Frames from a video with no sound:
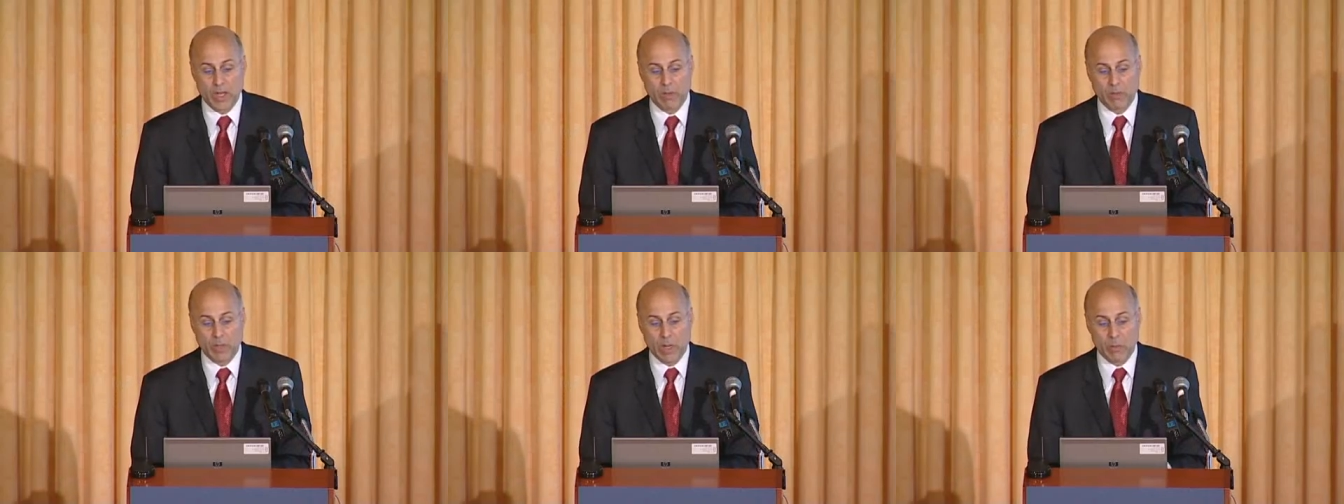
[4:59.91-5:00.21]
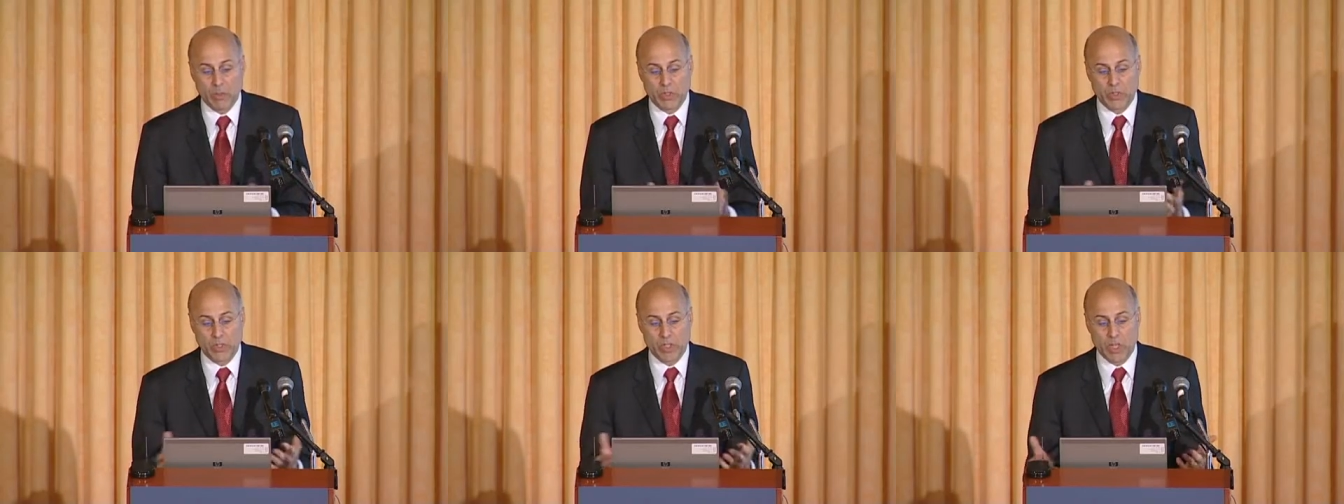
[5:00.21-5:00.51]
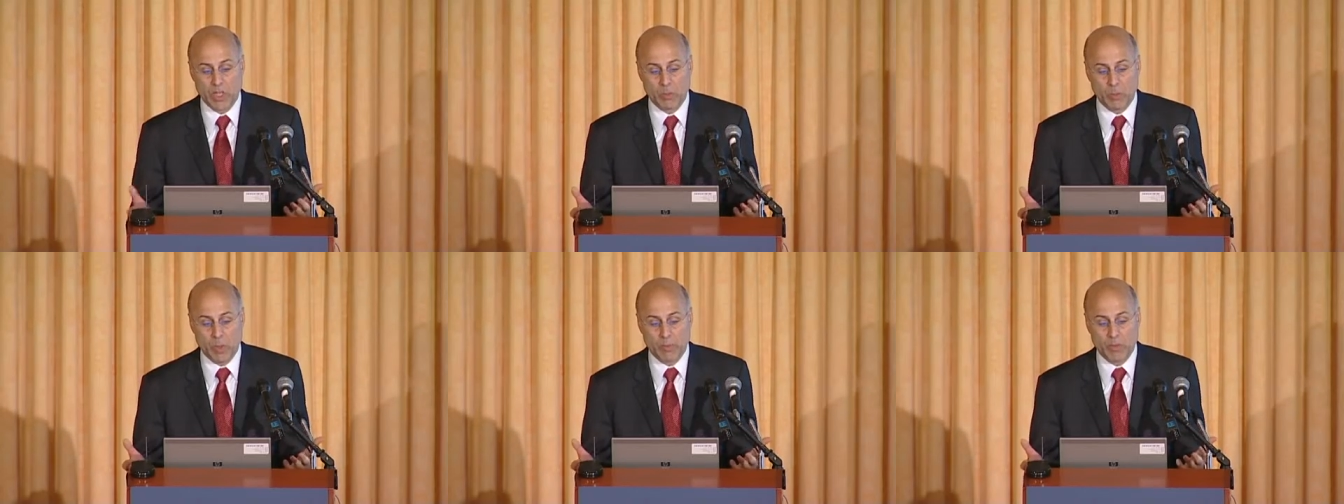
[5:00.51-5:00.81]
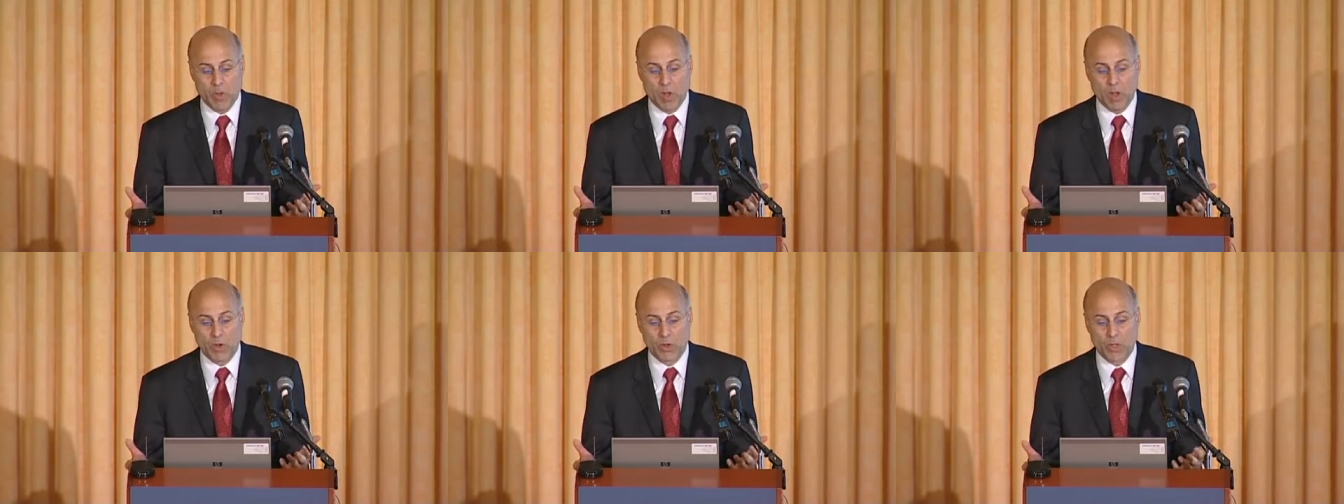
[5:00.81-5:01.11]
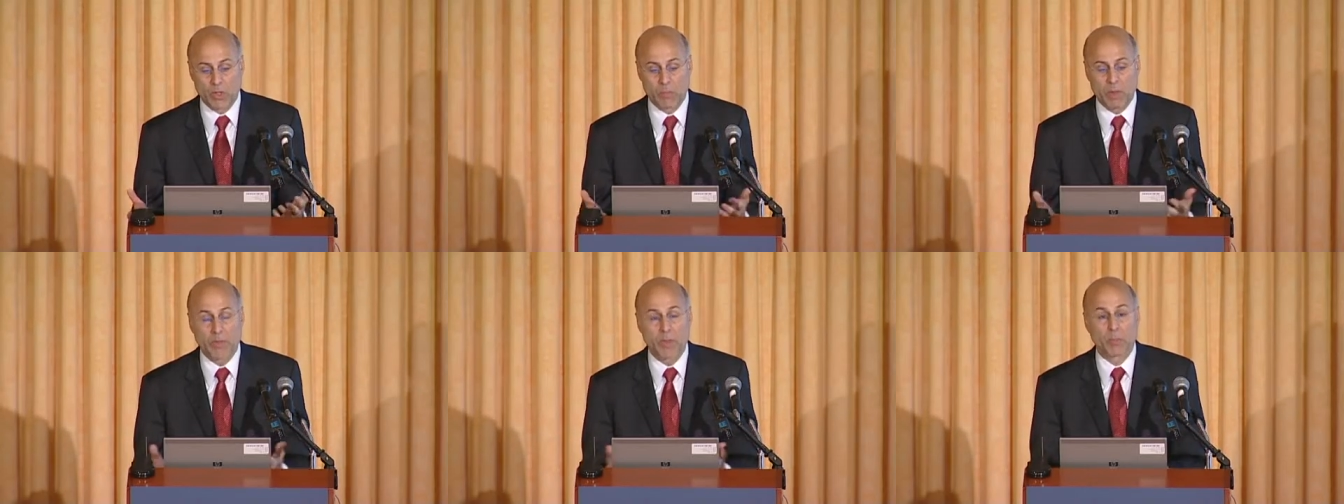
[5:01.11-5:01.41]
I would say that we've all
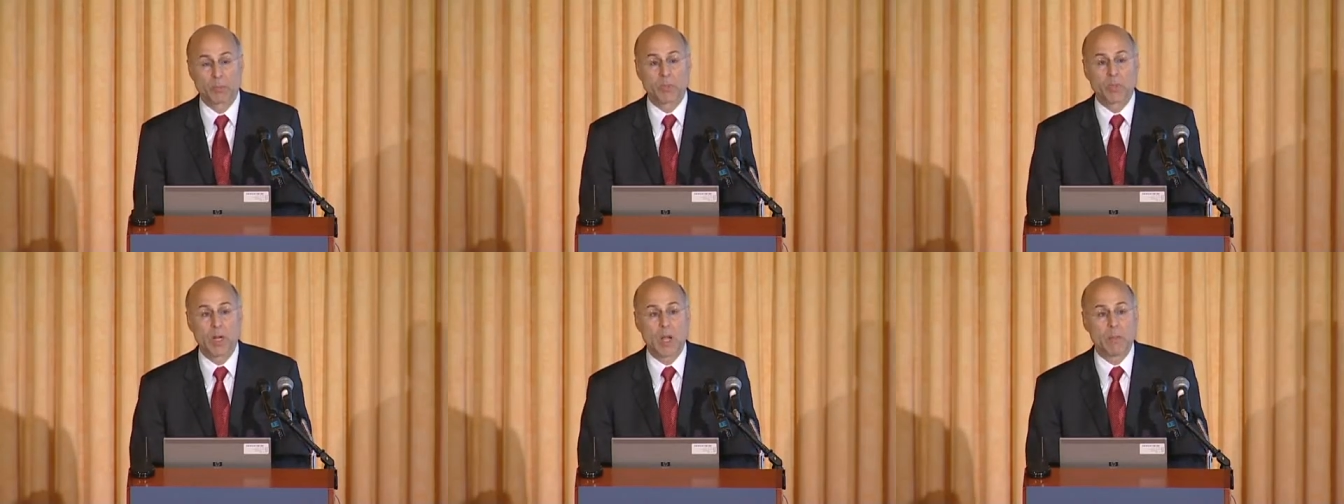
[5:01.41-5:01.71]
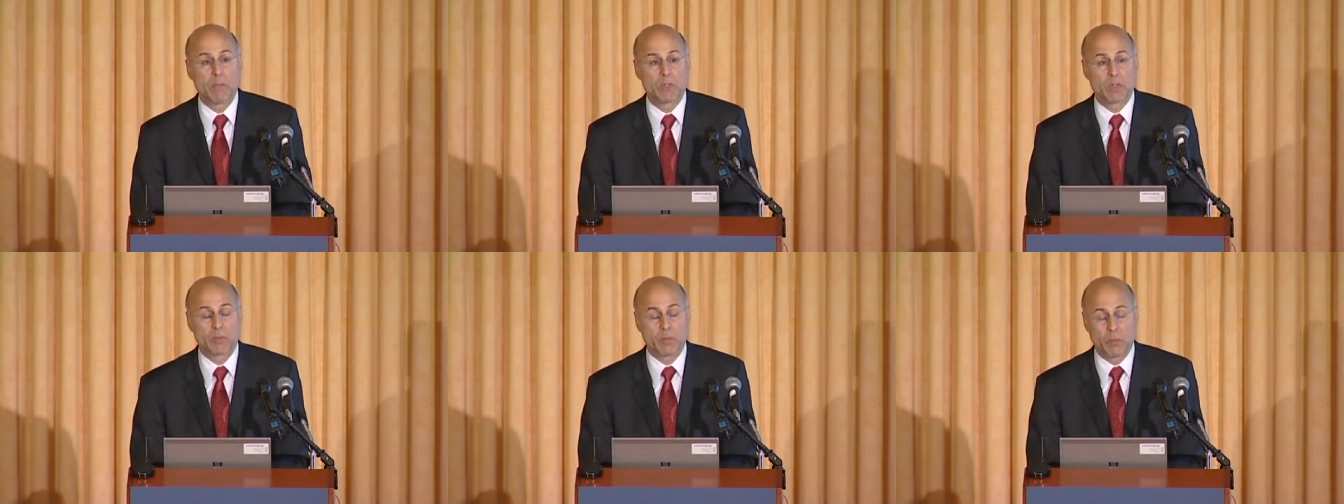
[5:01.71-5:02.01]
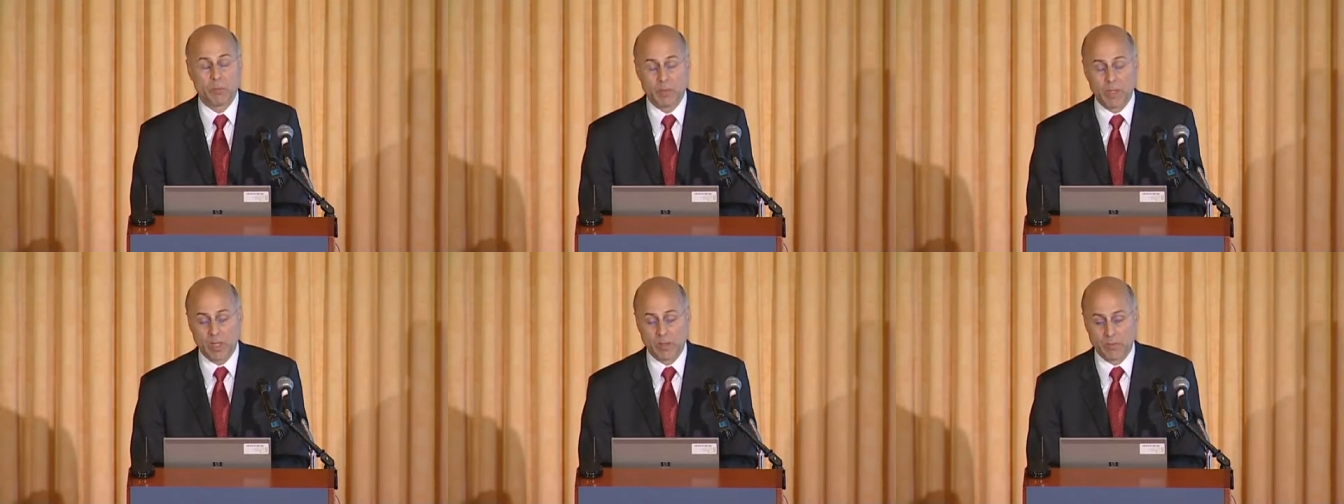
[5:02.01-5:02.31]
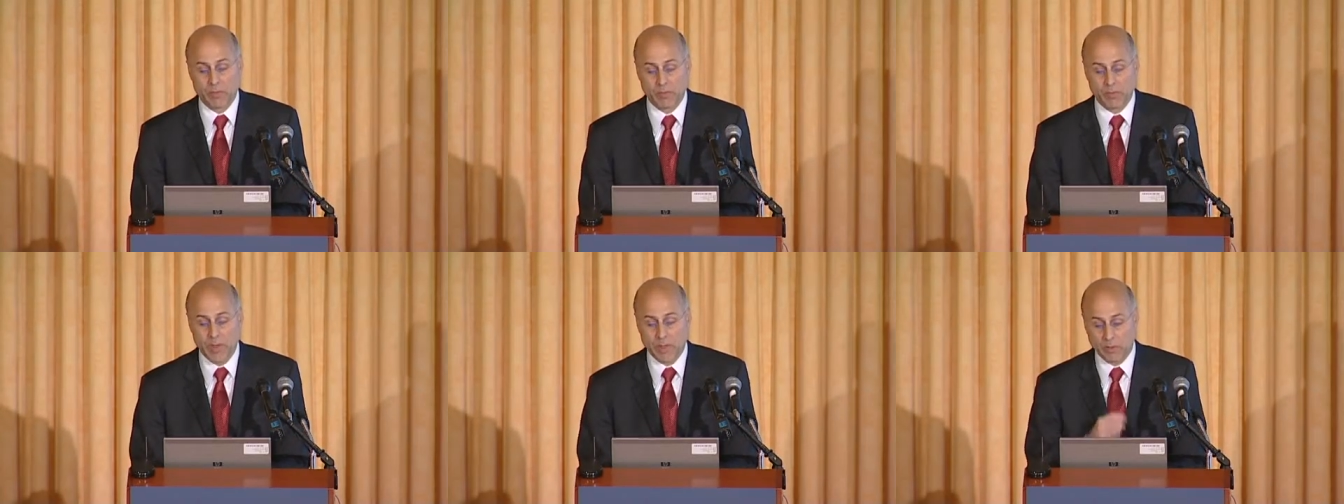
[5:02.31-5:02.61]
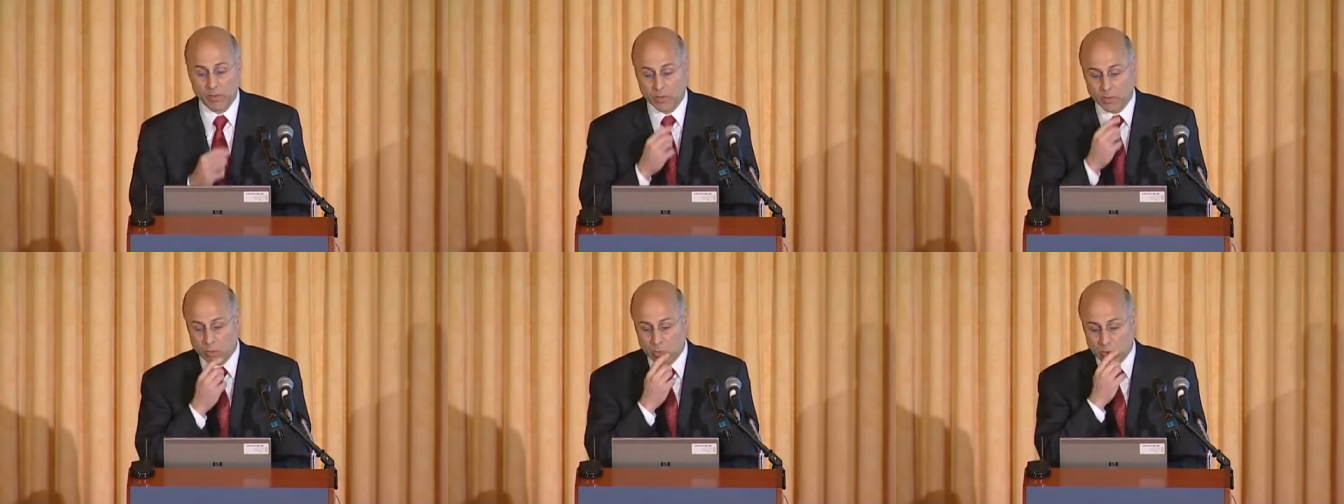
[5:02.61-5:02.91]
heard about the promise of comparative
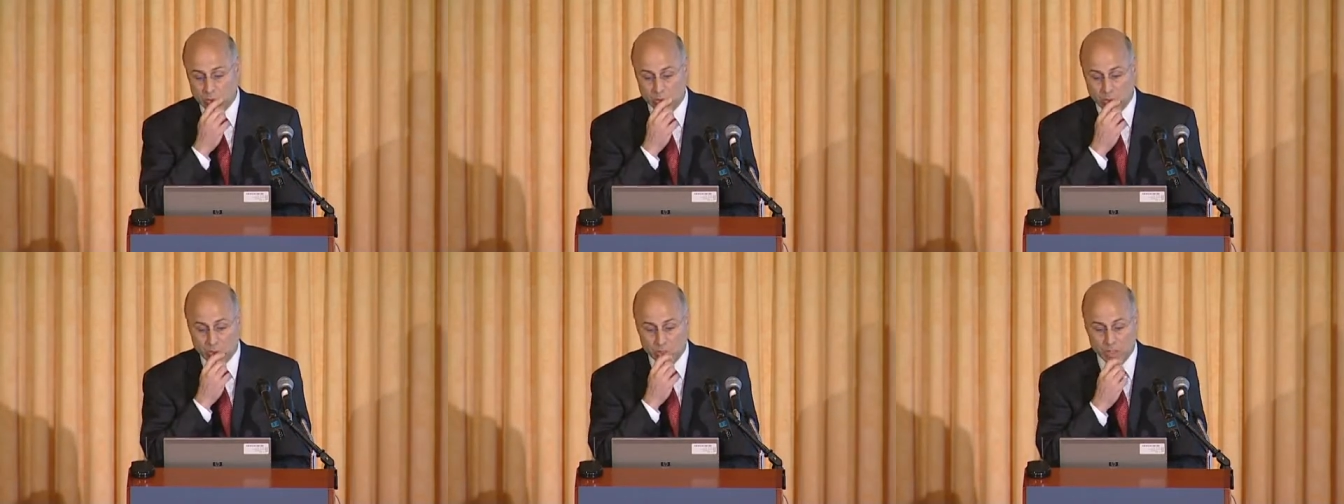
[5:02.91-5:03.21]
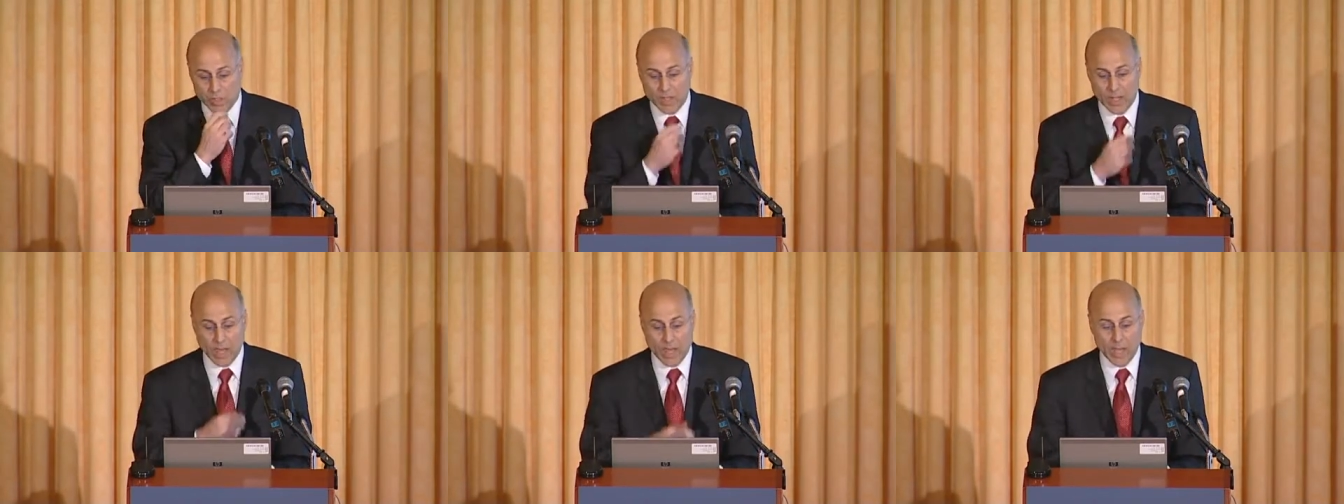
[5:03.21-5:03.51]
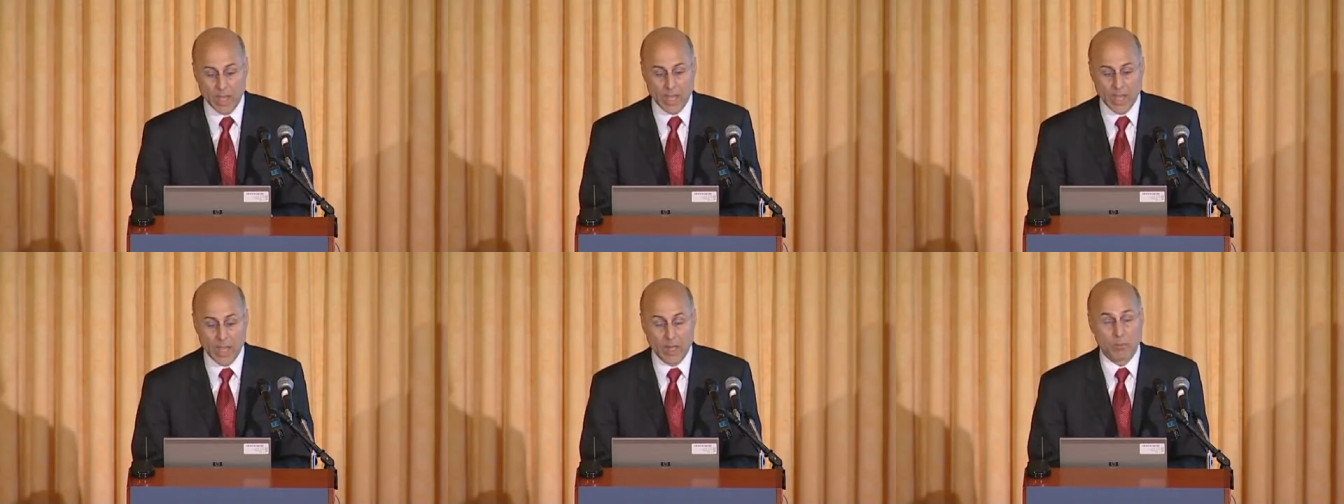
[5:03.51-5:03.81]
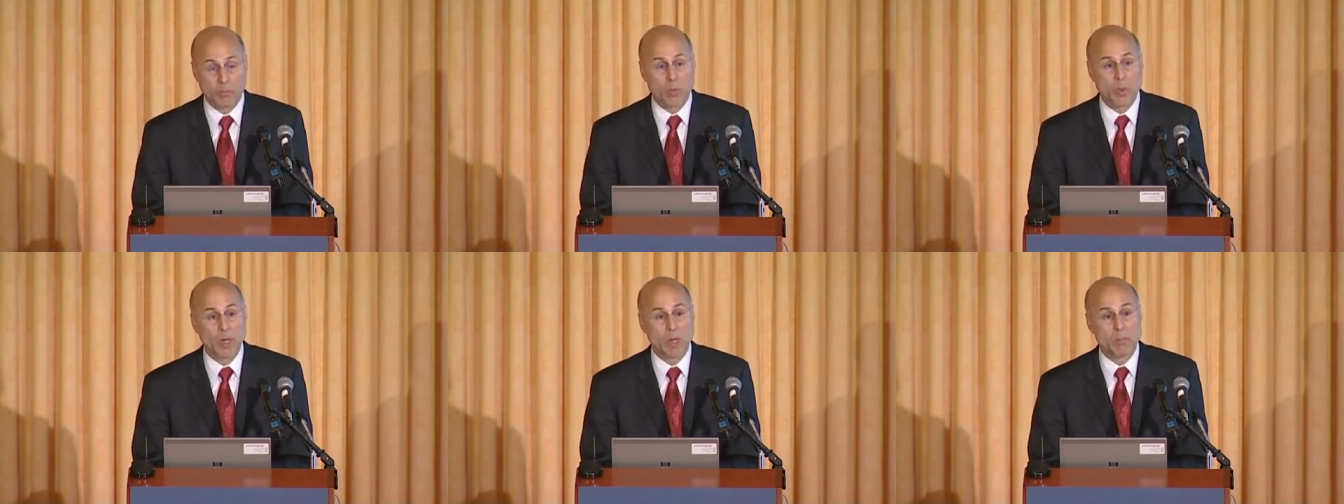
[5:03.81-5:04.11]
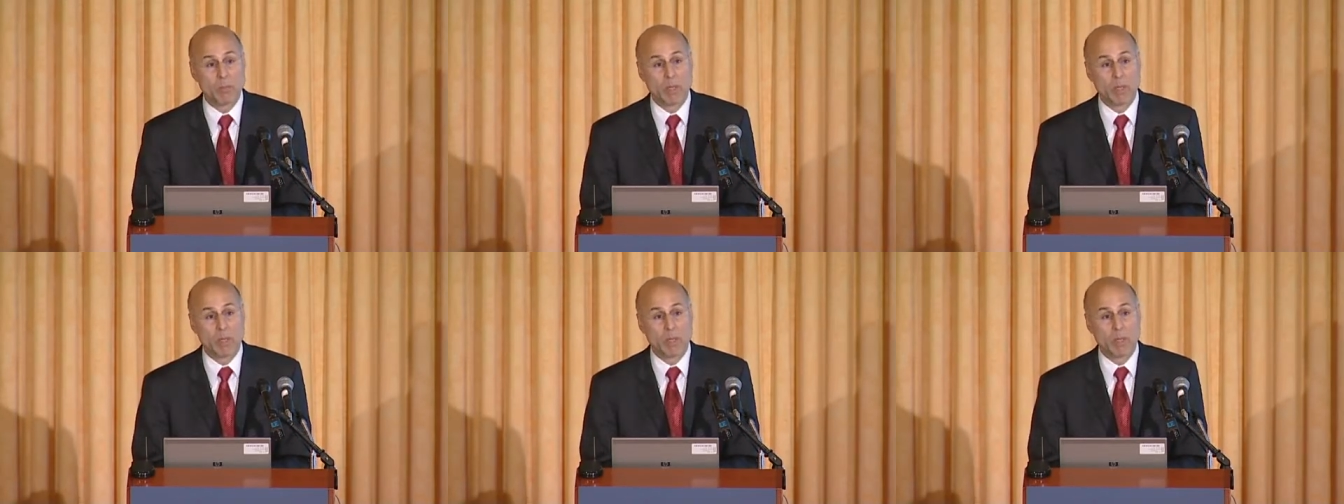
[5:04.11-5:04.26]
effectiveness research and quite a